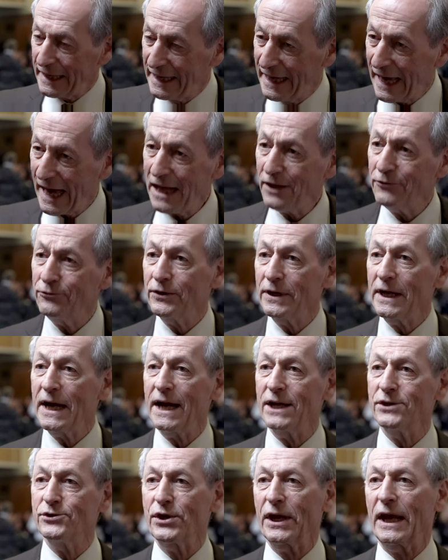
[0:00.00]

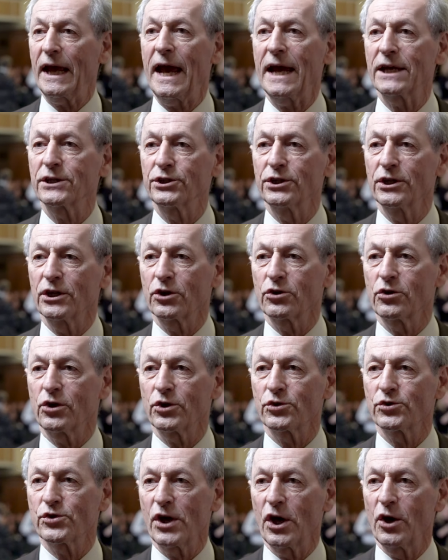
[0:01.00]
galvanising action
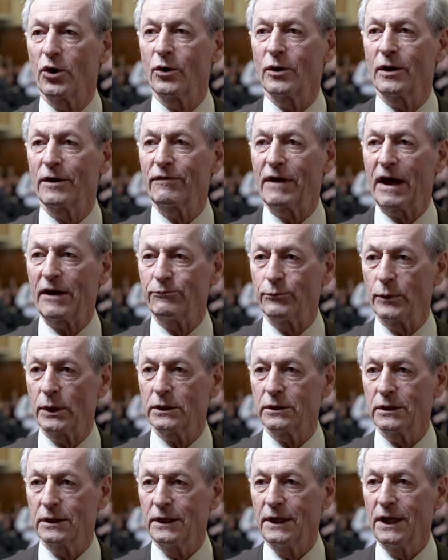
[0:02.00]
across the whole of
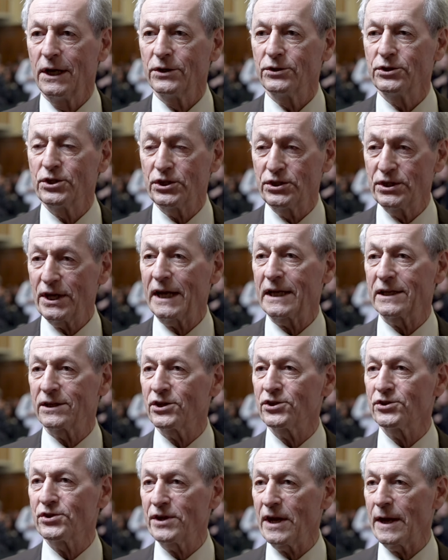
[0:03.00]
government to take
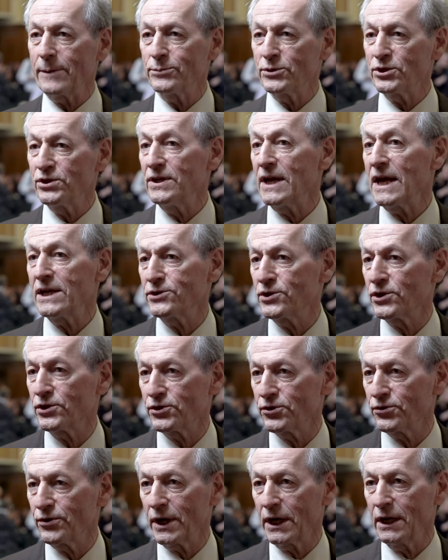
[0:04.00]
the steps
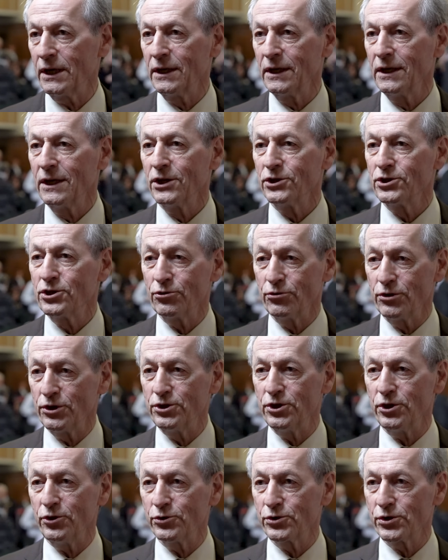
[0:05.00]
necessary to
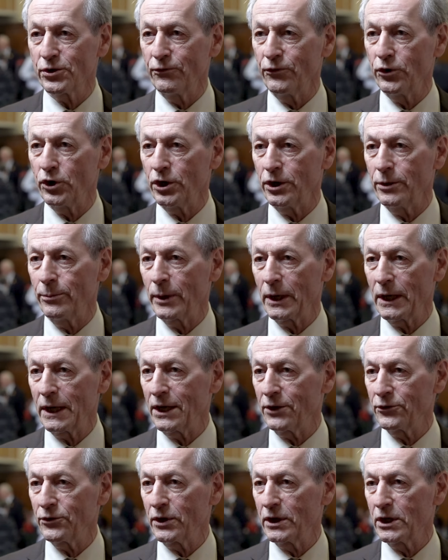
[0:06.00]
reduce avoidable
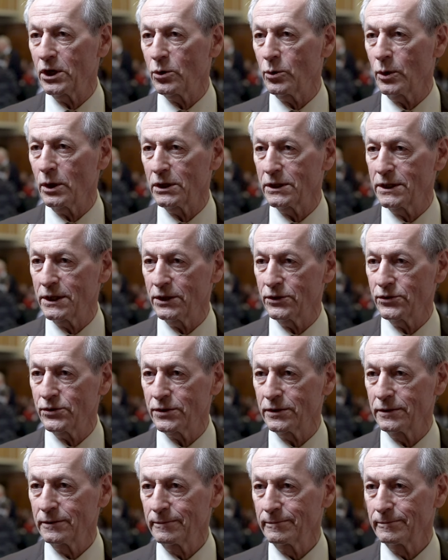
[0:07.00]
health inequalities.